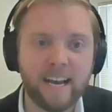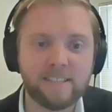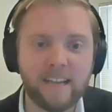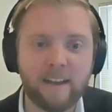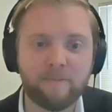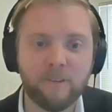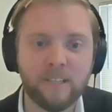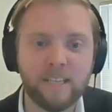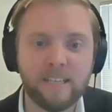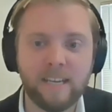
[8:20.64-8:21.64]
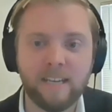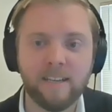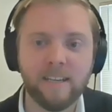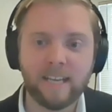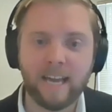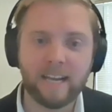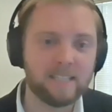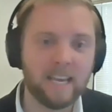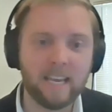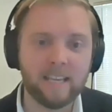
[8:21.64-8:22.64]
staff really did kind
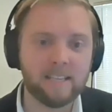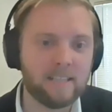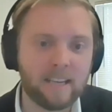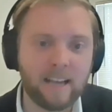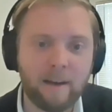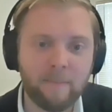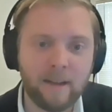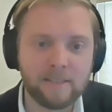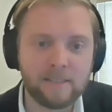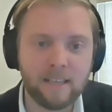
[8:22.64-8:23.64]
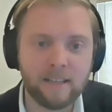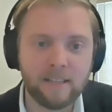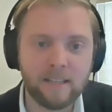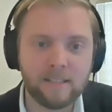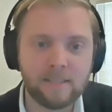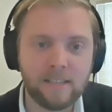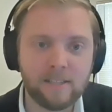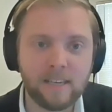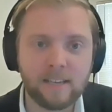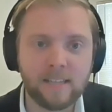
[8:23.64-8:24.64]
of dig into the comments that
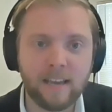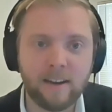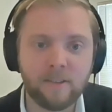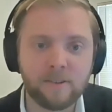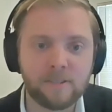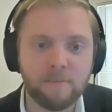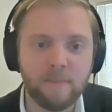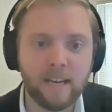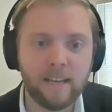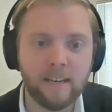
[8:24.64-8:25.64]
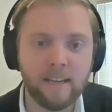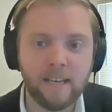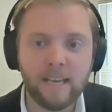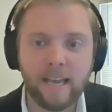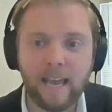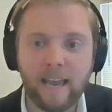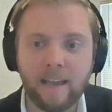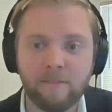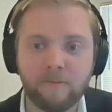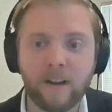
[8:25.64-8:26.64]
CCSA and others submitted
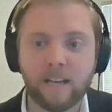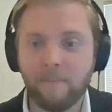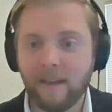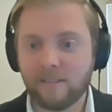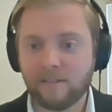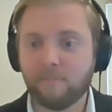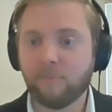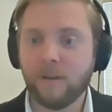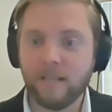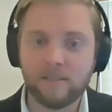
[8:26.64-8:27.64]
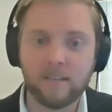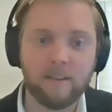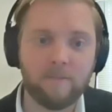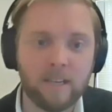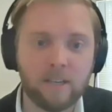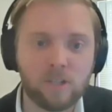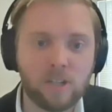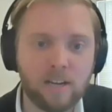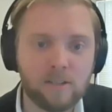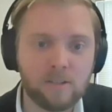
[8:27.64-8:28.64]
and recommended some pretty significant
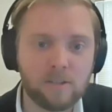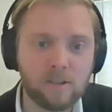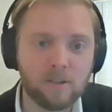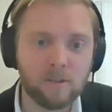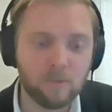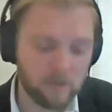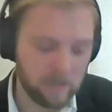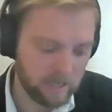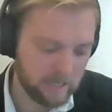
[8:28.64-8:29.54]
changes to